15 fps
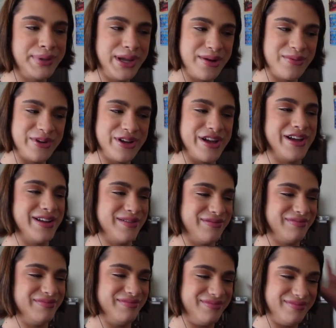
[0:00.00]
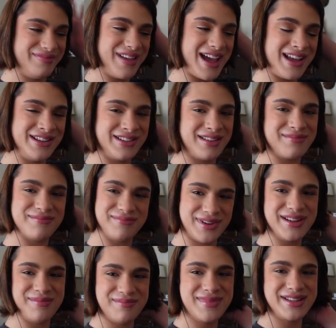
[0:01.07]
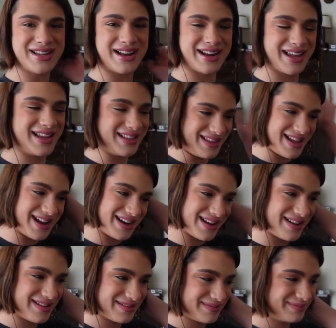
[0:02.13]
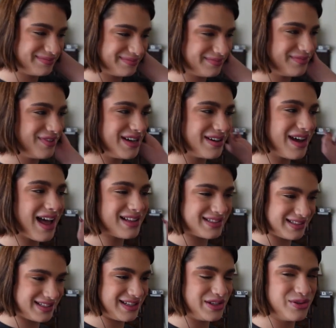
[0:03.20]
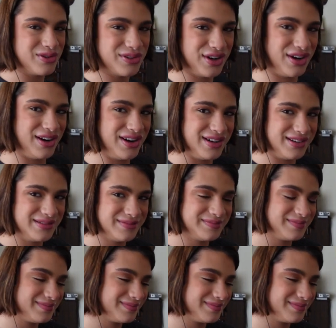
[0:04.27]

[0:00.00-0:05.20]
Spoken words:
Period. Madonna ate that up. I see you, girl.